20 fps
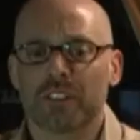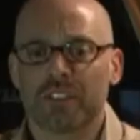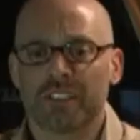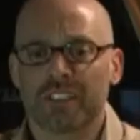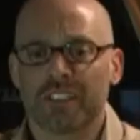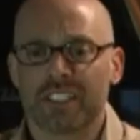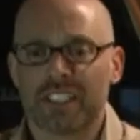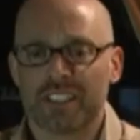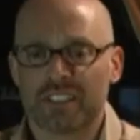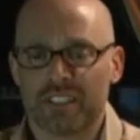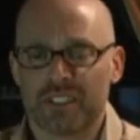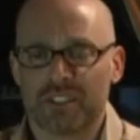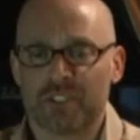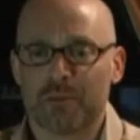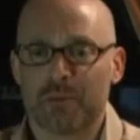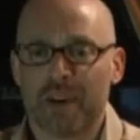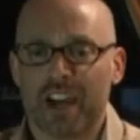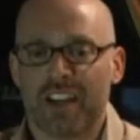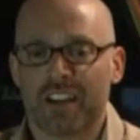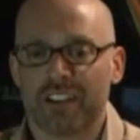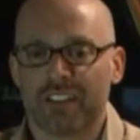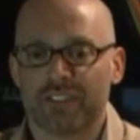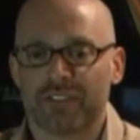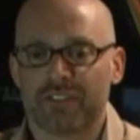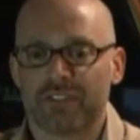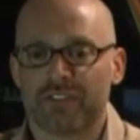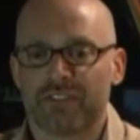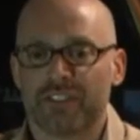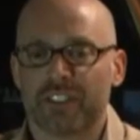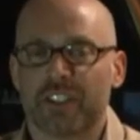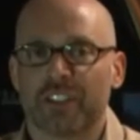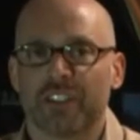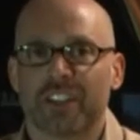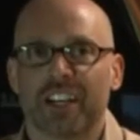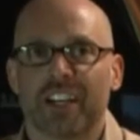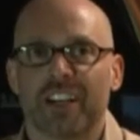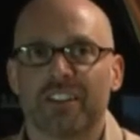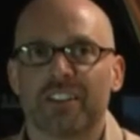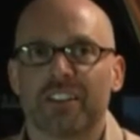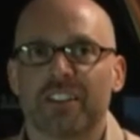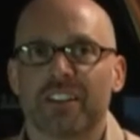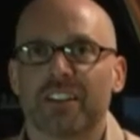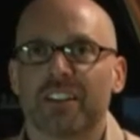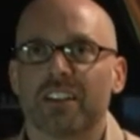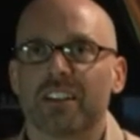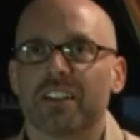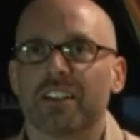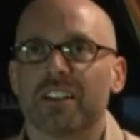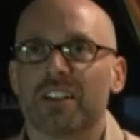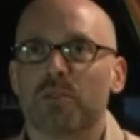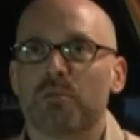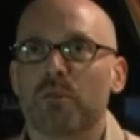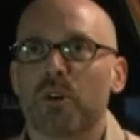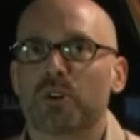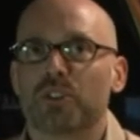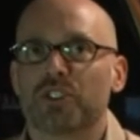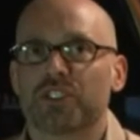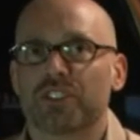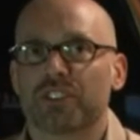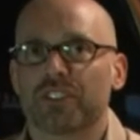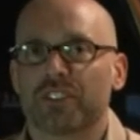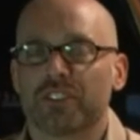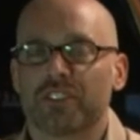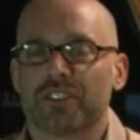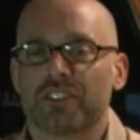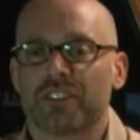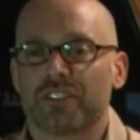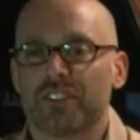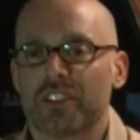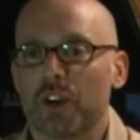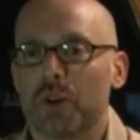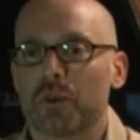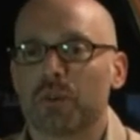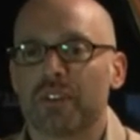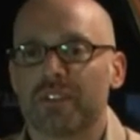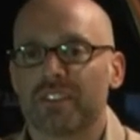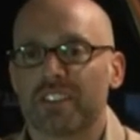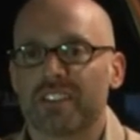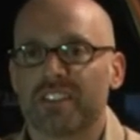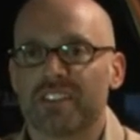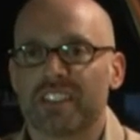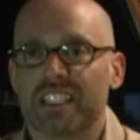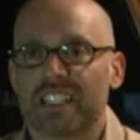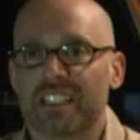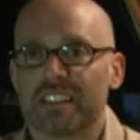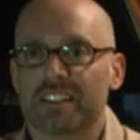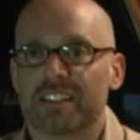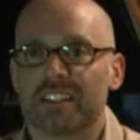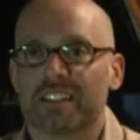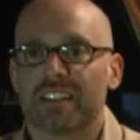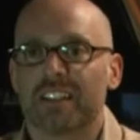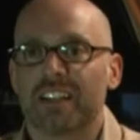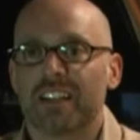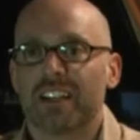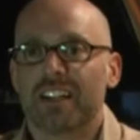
and then it's just a matter of figuring out the, the emotional tone of the scenes and,